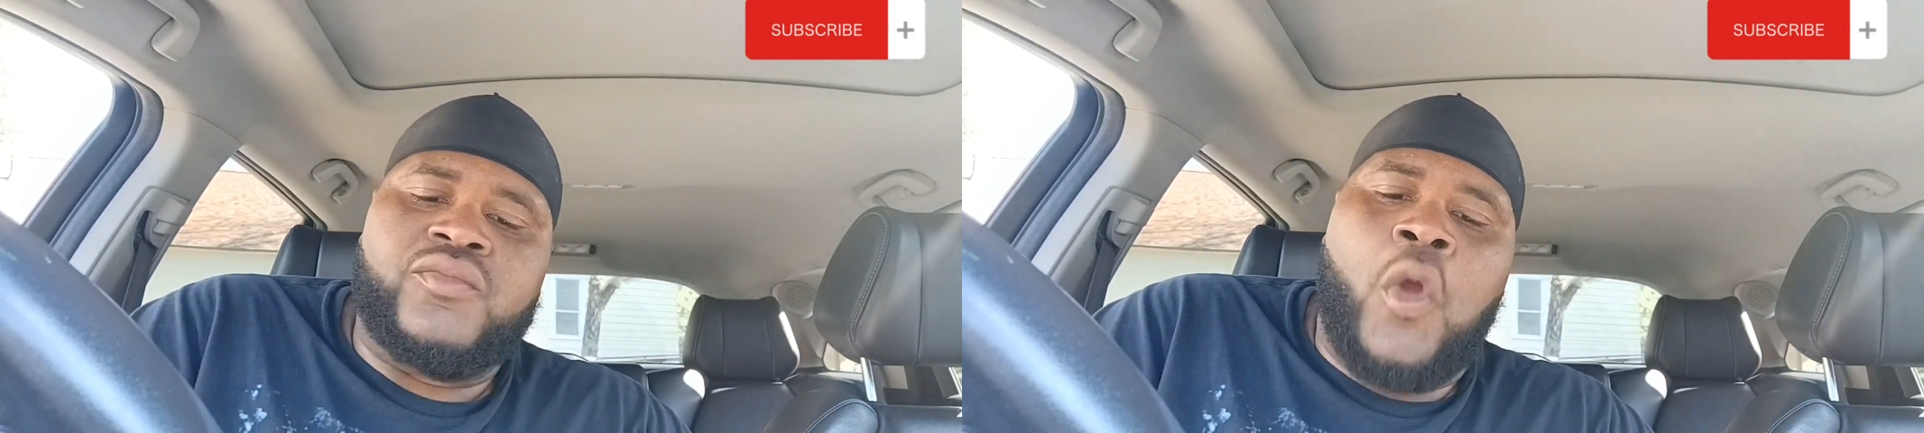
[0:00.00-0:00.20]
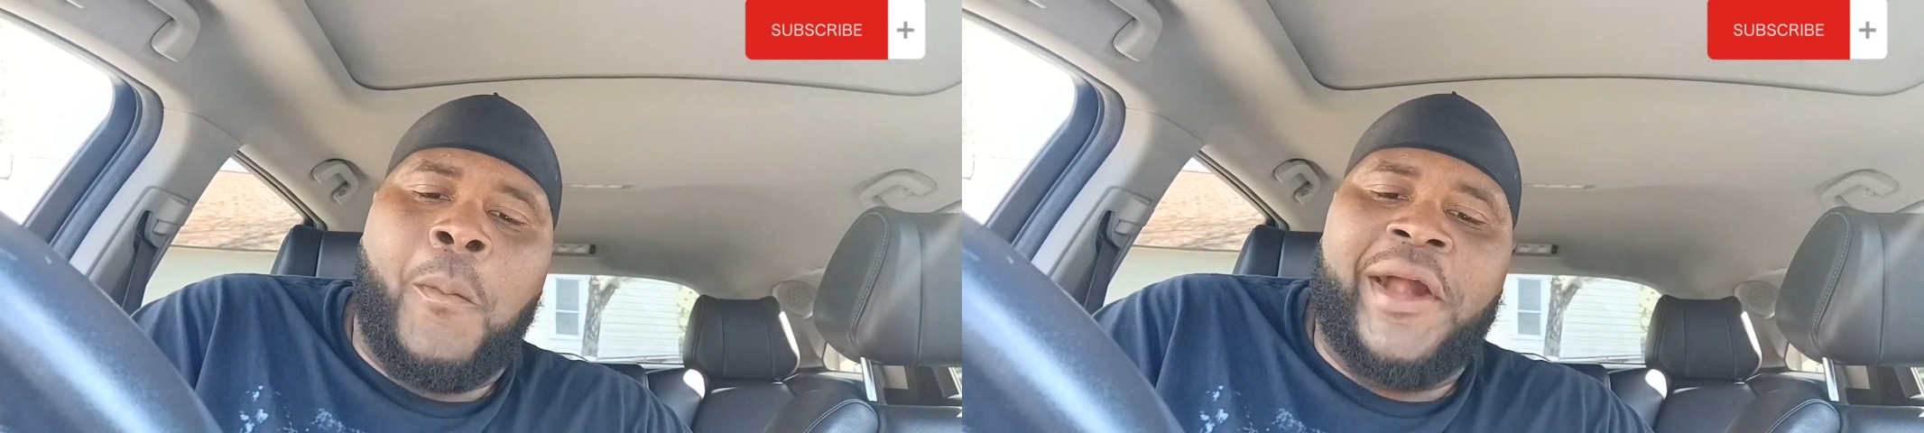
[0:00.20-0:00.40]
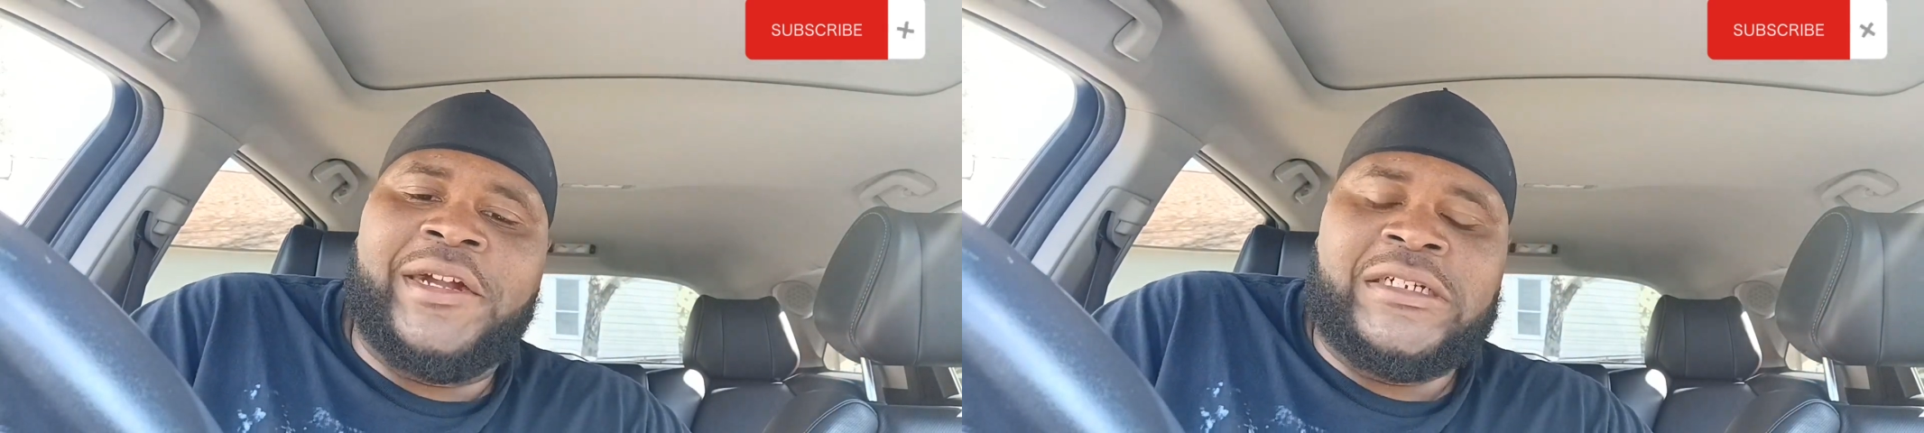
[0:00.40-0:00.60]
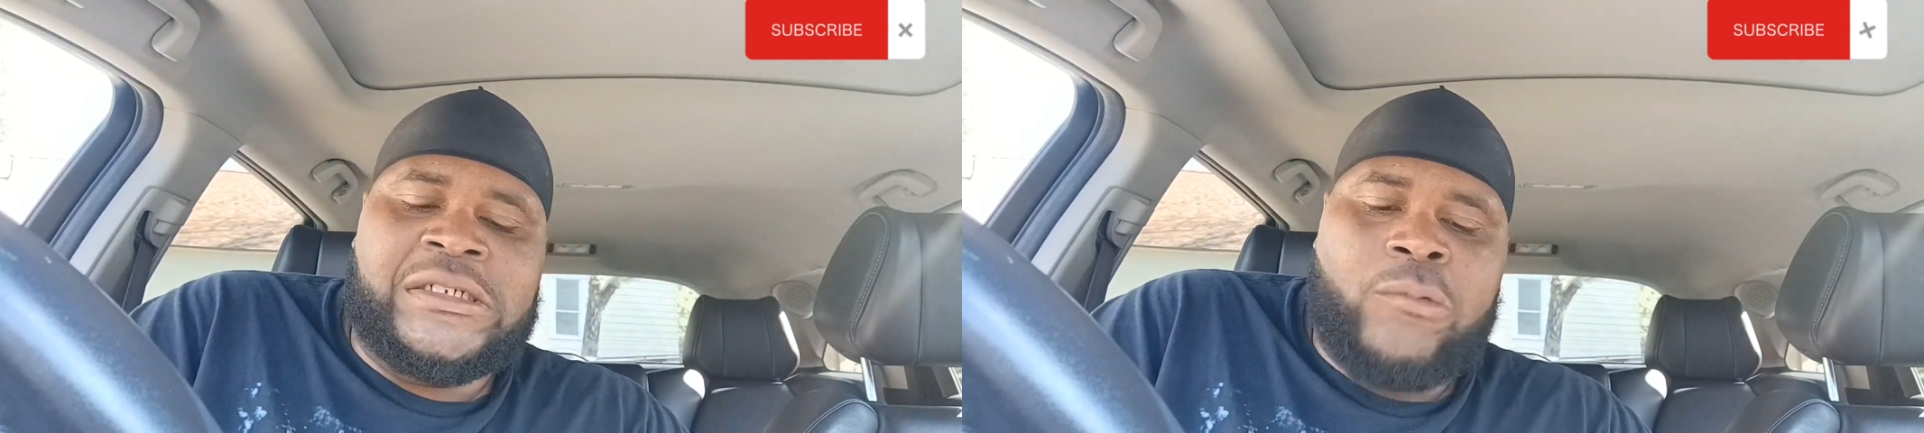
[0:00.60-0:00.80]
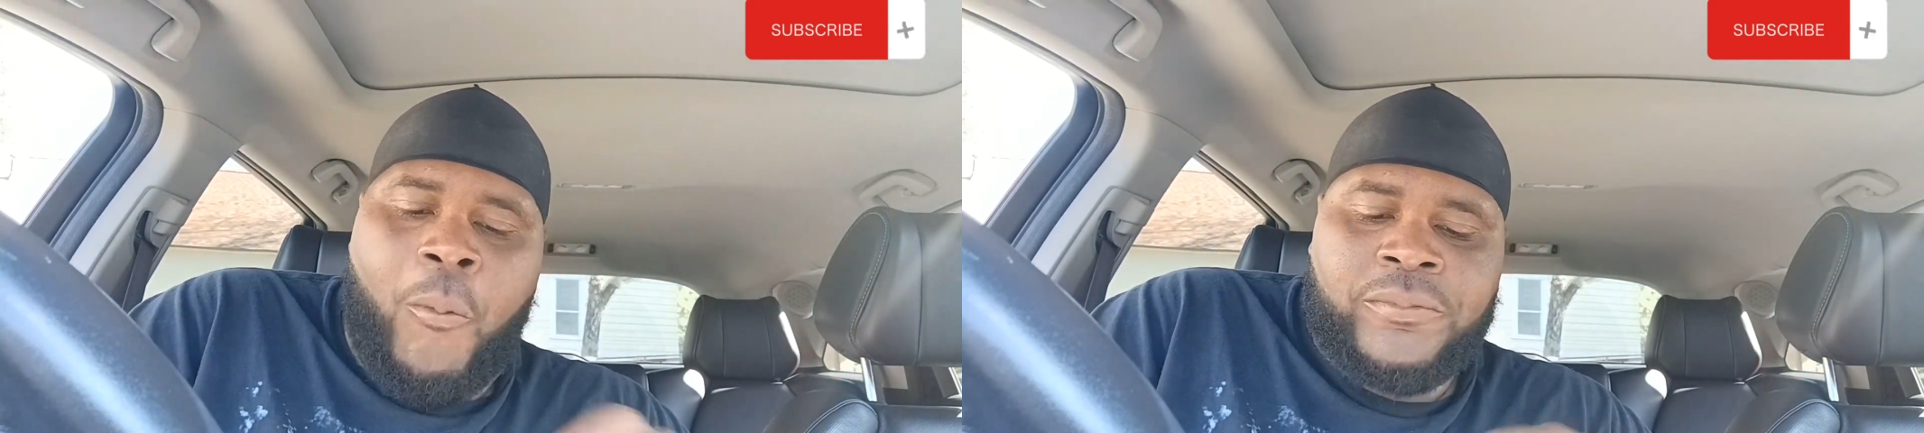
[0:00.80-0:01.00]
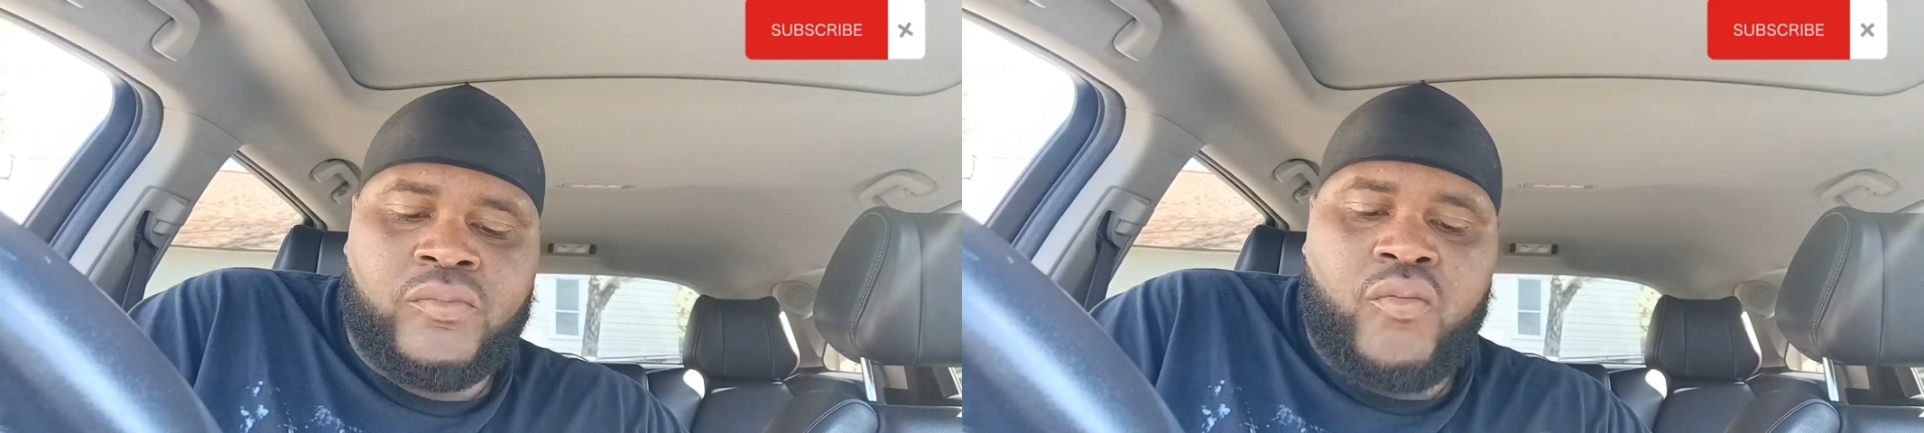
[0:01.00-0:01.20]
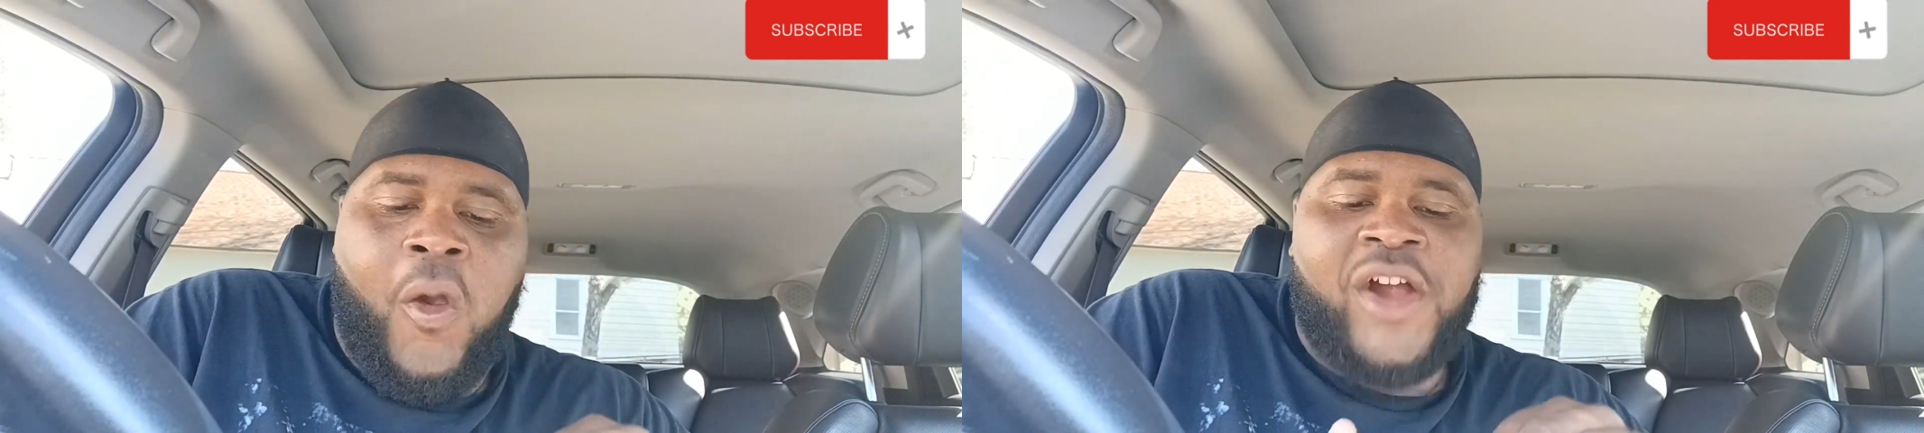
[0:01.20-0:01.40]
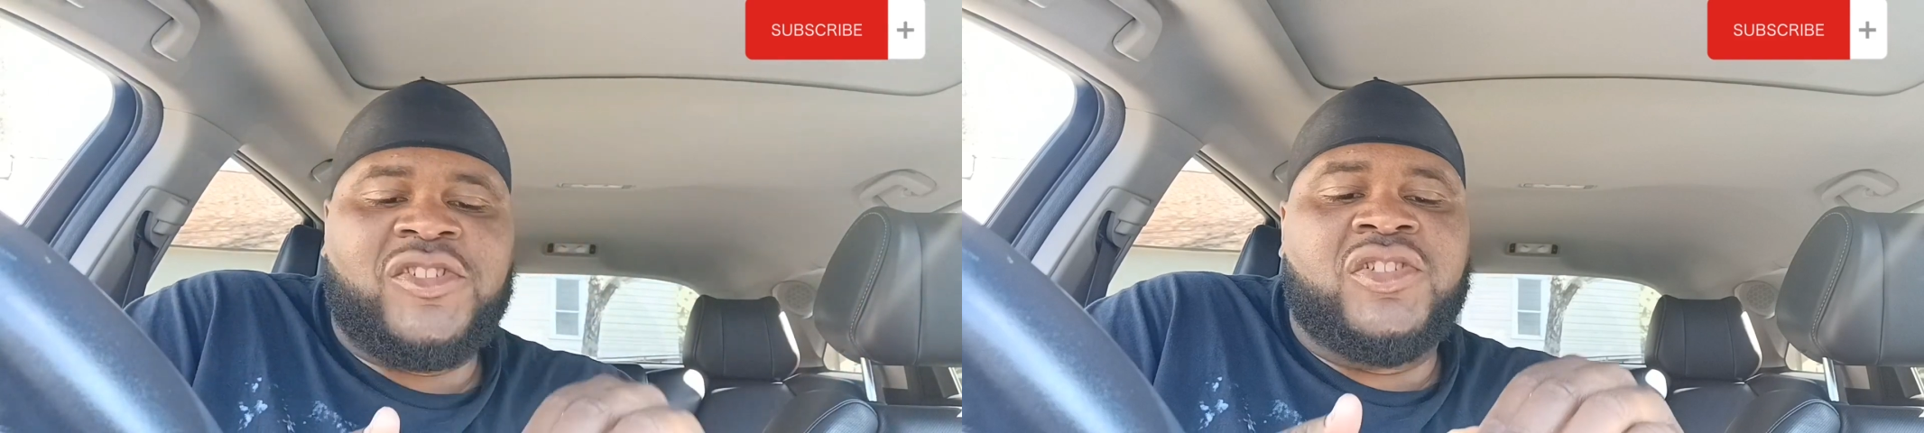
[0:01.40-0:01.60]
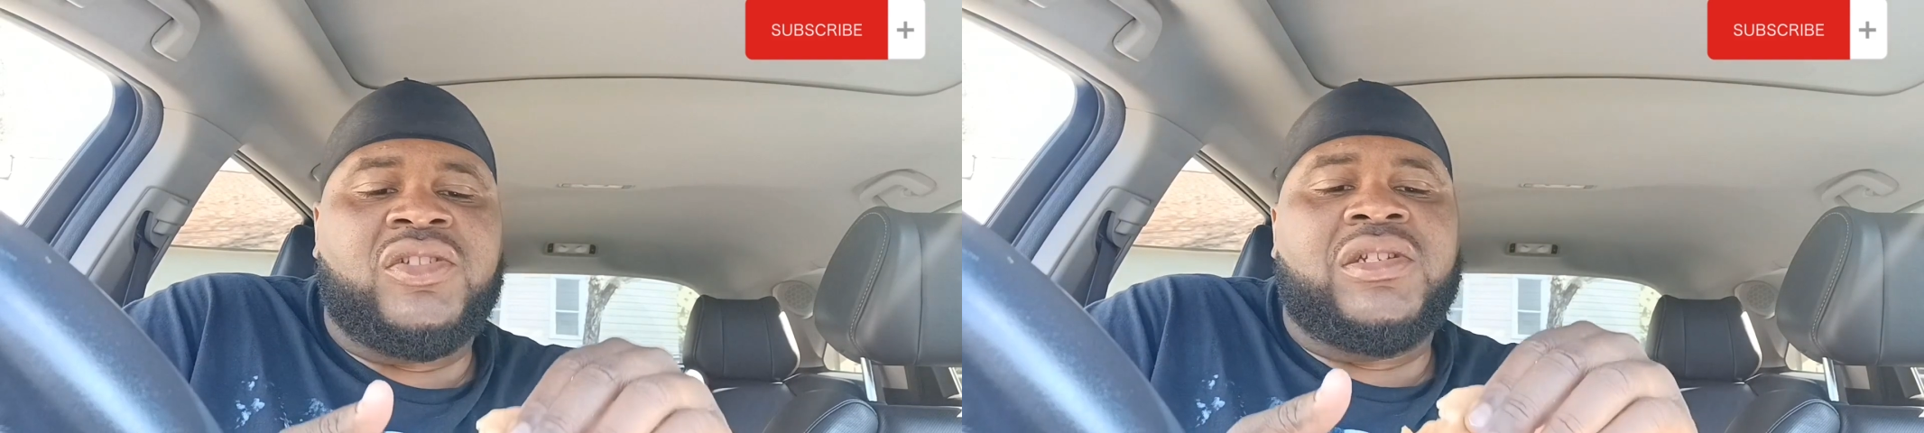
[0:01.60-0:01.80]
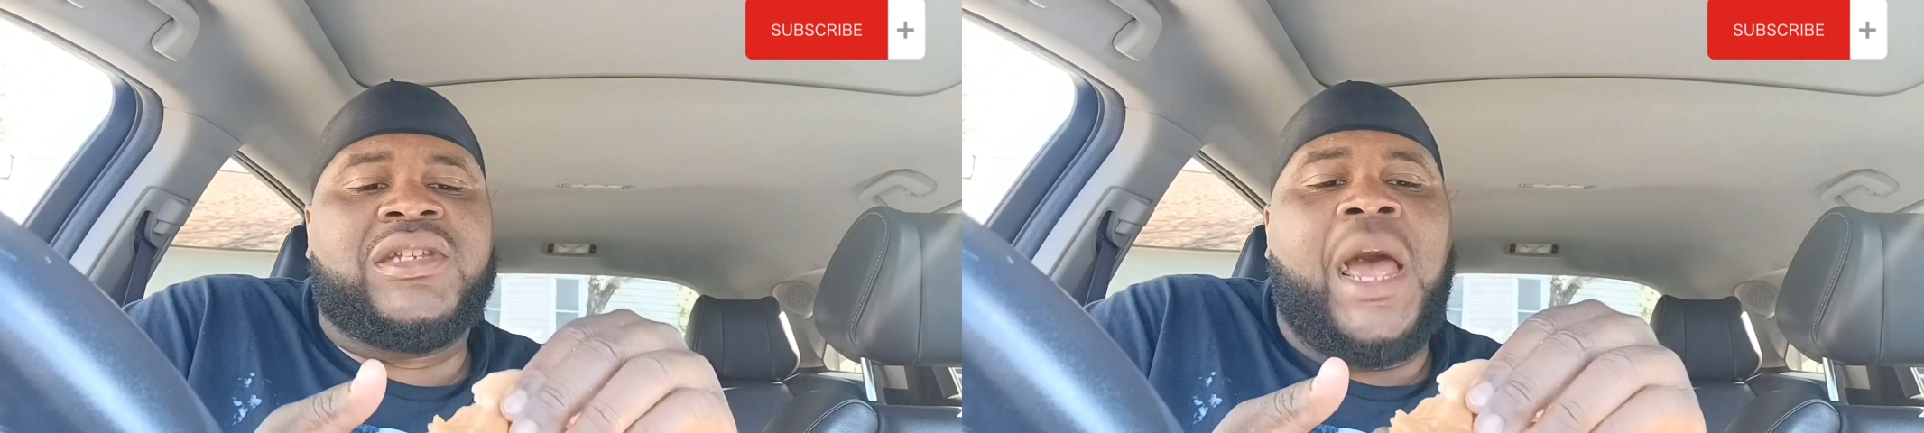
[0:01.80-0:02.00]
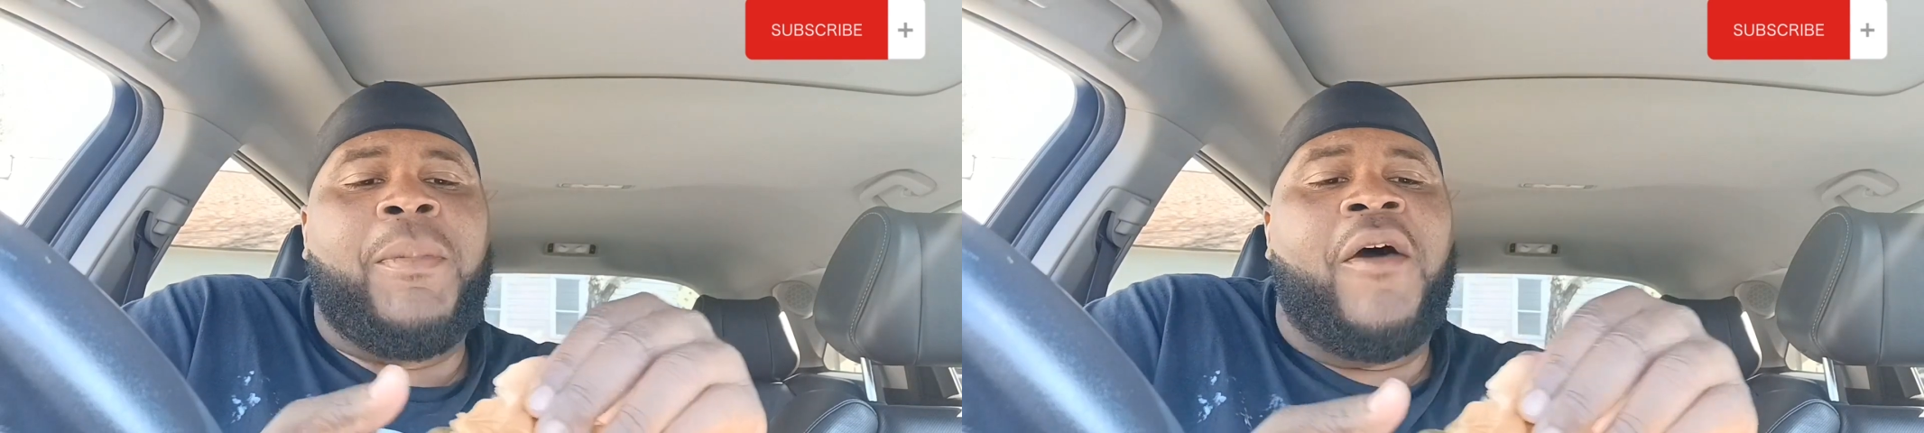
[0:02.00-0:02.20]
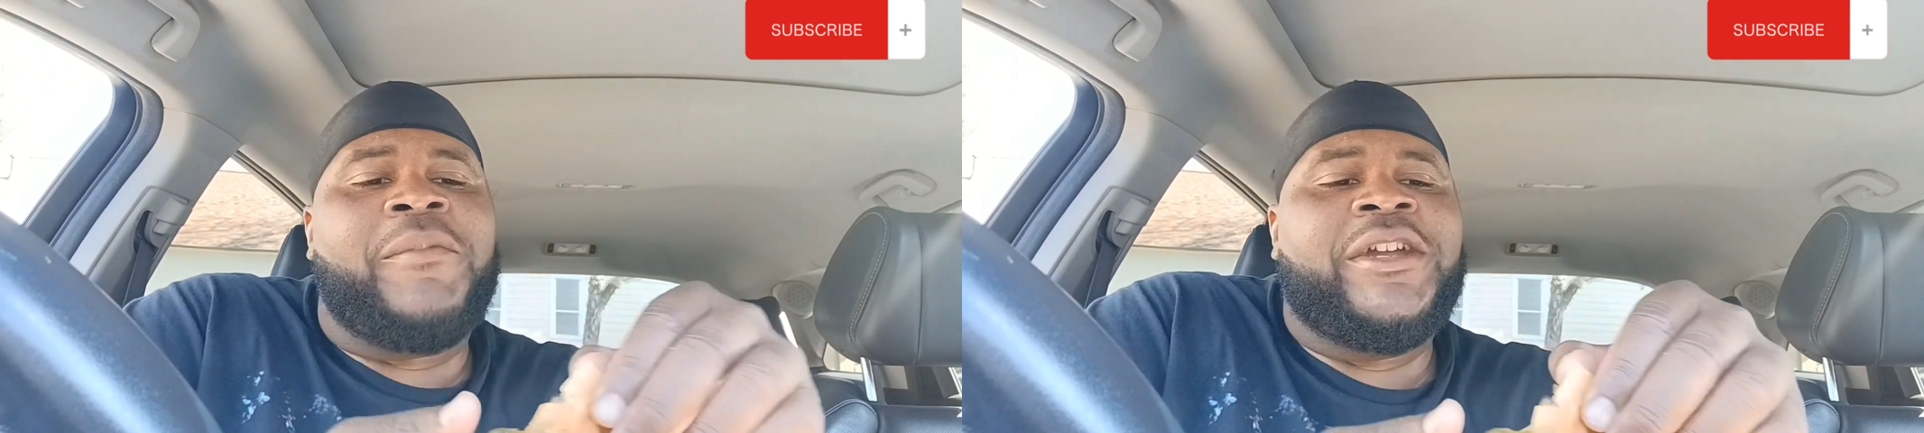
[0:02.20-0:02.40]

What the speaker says: Oh my God. I should have took the top off,